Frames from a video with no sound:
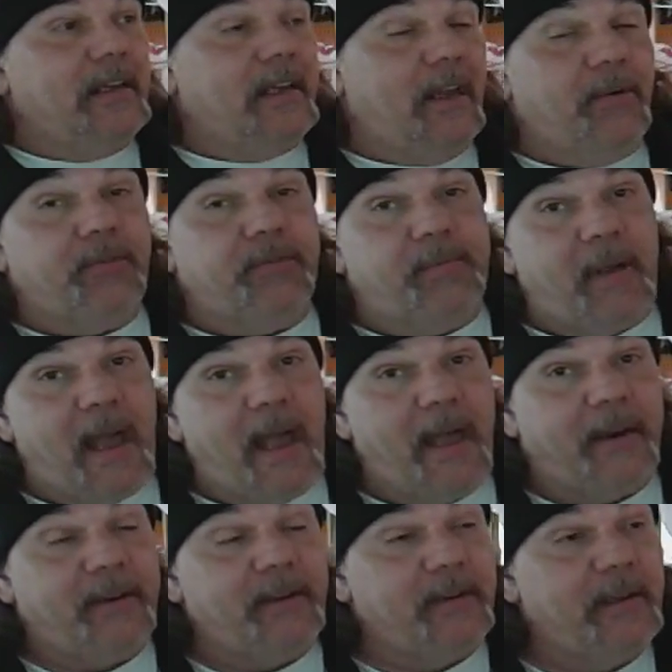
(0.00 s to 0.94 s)
it was
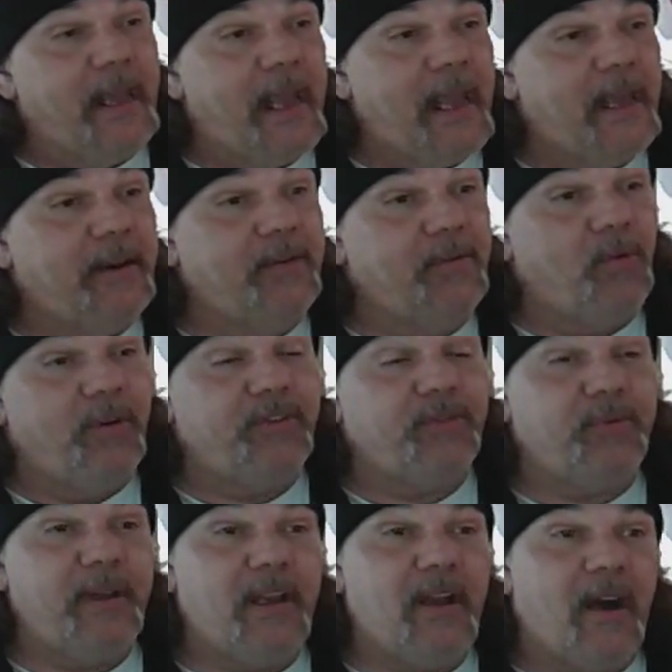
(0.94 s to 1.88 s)
bad. And
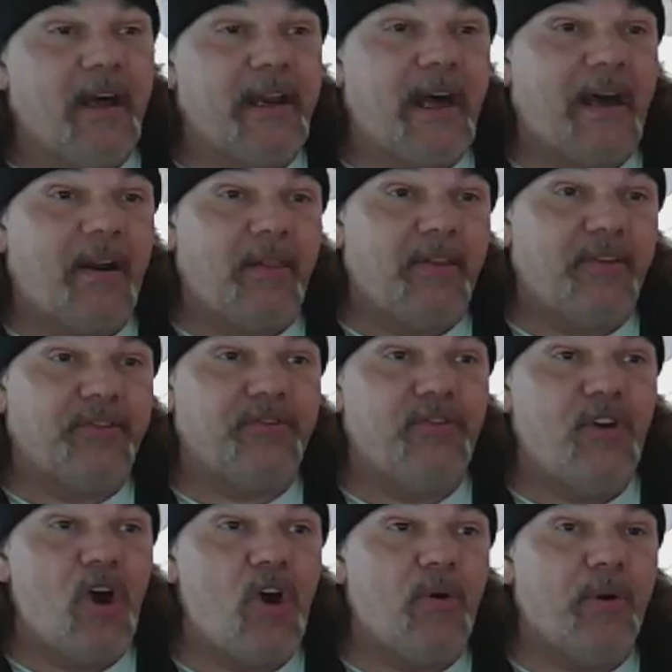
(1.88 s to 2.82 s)
once we got out of the
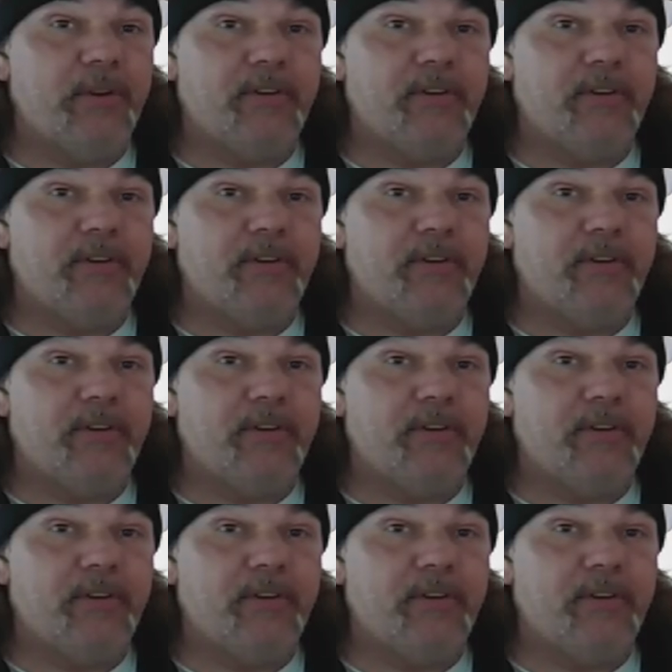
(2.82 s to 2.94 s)
snow,